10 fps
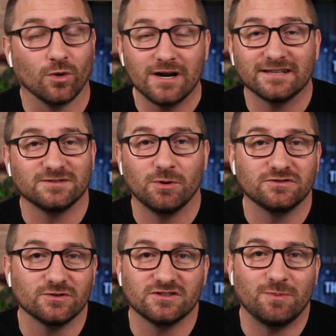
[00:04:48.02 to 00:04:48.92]
We're not
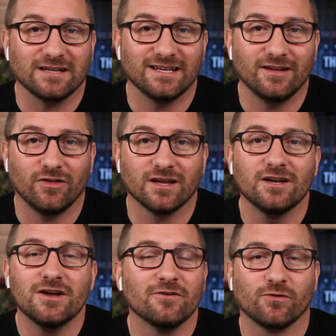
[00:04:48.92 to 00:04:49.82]
supposed to expect
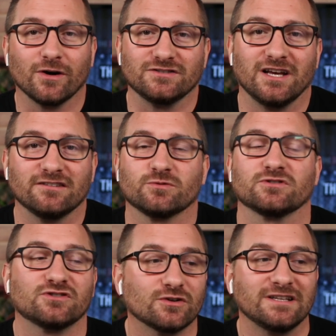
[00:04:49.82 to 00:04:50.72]
anything for ourselves. We're
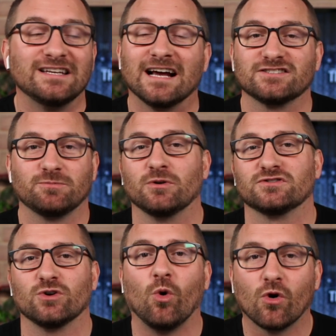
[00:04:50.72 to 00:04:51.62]
certainly not
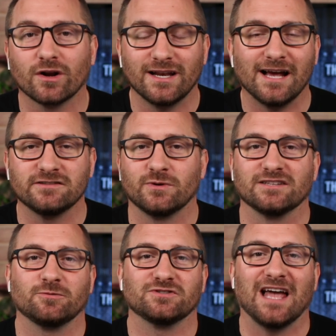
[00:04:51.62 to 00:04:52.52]
supposed to organize. We're not
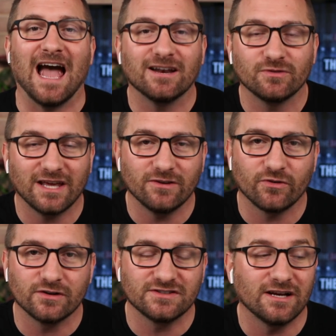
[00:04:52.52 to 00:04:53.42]
supposed to advocate
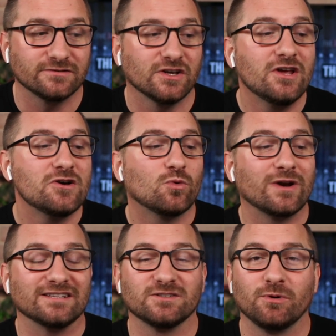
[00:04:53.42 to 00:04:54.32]
for ourselves. We're
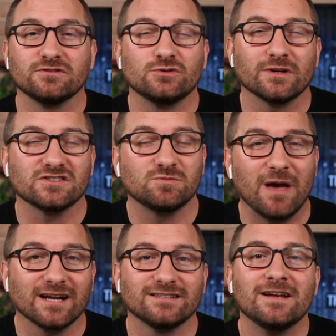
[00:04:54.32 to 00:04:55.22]
not supposed to
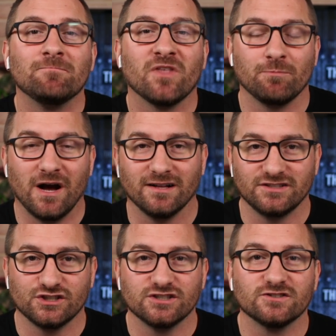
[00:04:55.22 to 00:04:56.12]
expect that
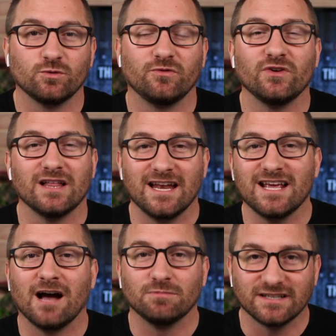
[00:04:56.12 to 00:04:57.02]
politicians would feel
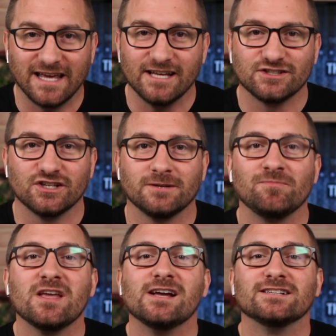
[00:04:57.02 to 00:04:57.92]
any obligation
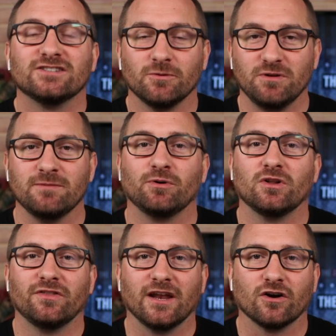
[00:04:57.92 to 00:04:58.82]
to the
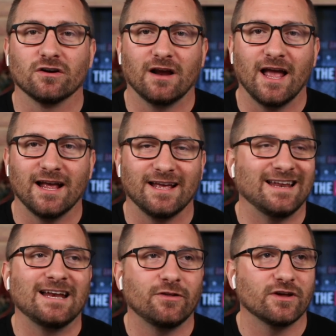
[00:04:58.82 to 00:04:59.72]
people that are at
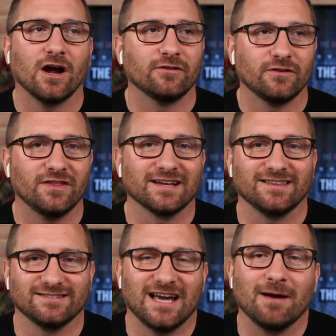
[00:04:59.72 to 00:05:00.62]
anything other than like
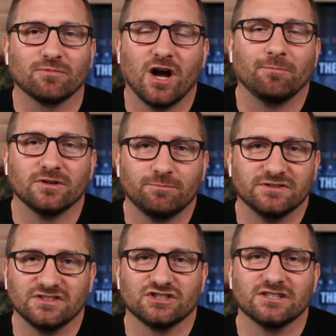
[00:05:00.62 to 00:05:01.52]
the top couple
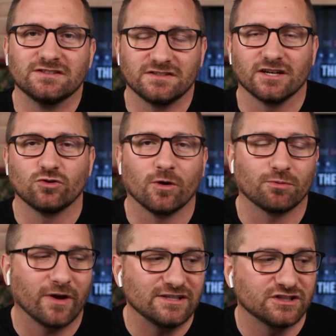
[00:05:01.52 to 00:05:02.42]
positions in a
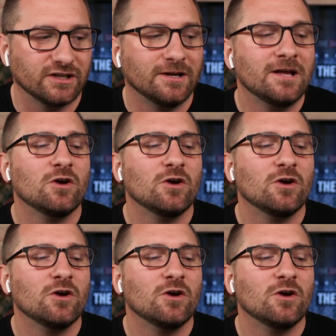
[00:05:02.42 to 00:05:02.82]
corporation.